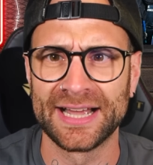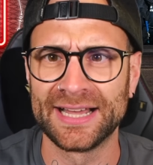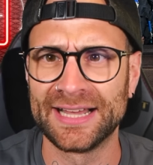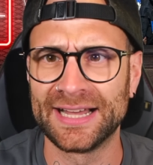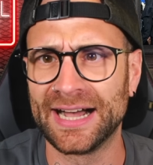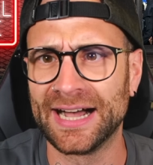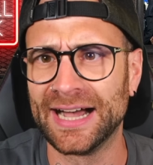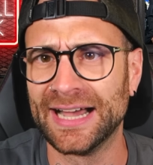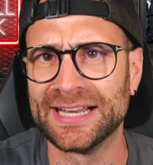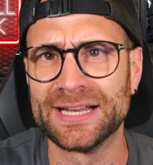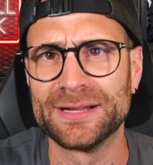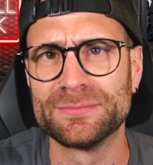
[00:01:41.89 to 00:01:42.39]

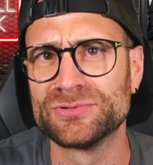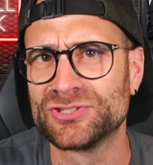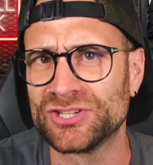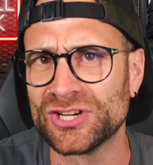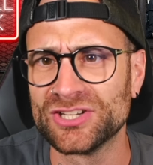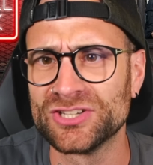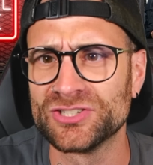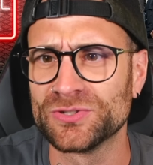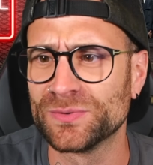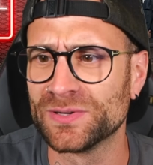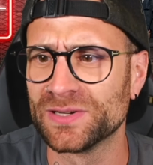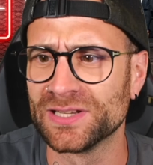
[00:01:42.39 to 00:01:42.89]
And I'm
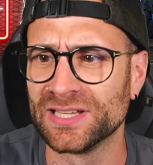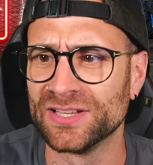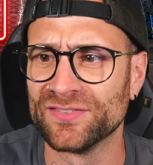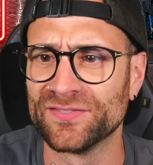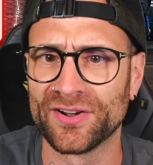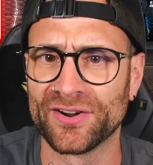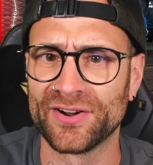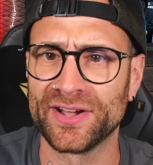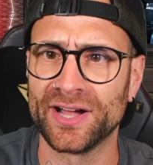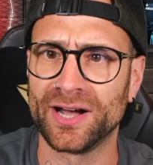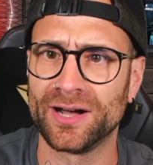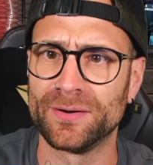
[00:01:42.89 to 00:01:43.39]
genuinely
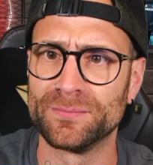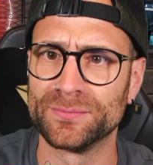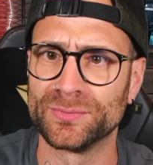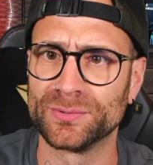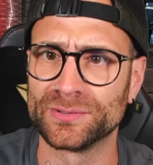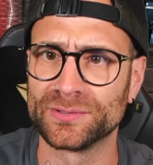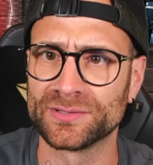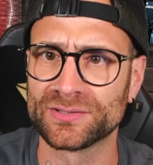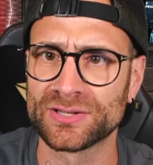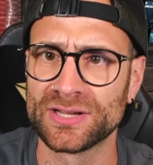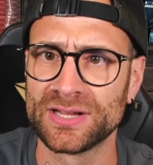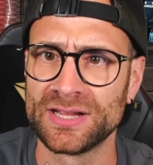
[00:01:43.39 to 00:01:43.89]
very
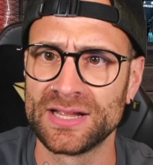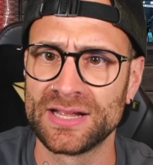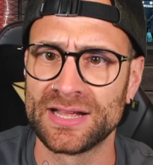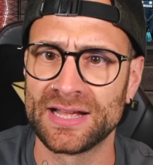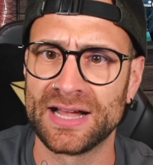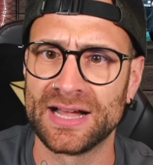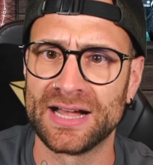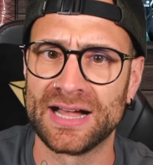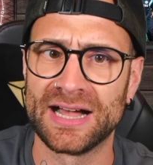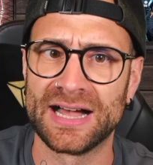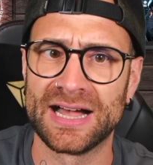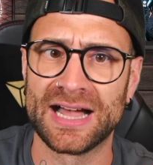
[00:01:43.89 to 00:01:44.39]
humbled
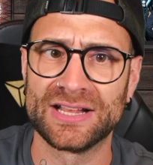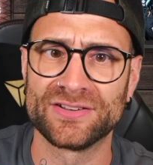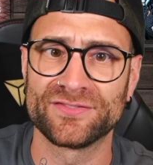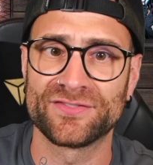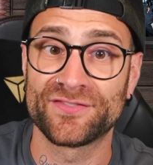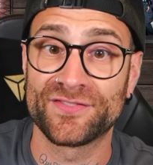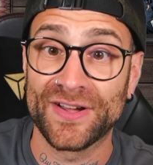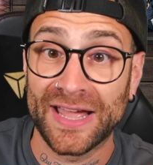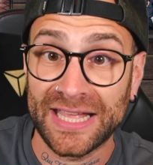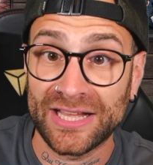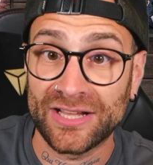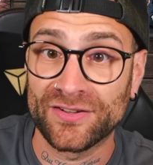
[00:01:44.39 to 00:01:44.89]
and
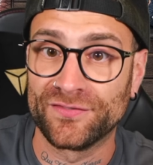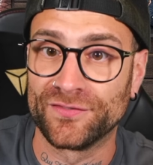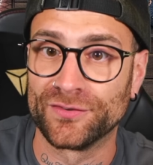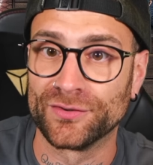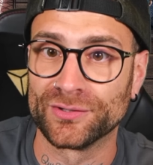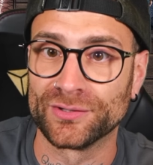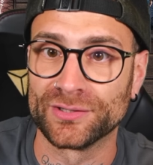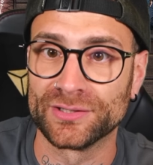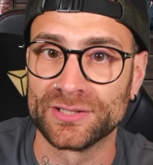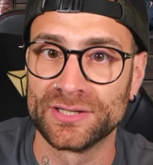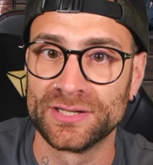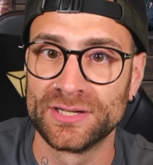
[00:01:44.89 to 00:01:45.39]

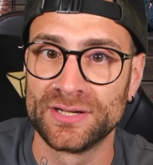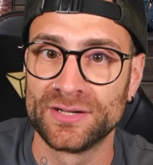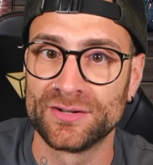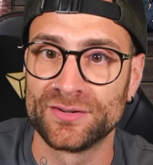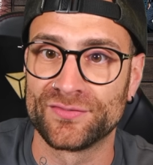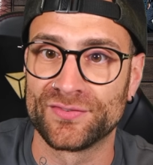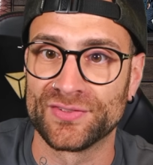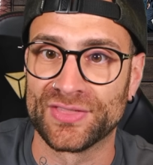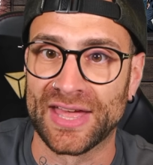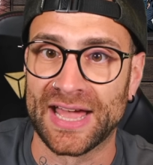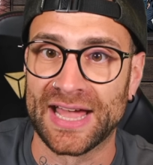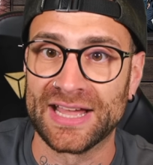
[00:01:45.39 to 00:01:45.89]
thankful for
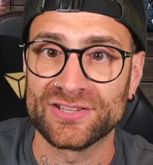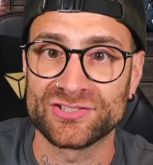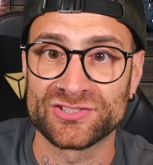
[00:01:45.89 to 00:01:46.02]
that.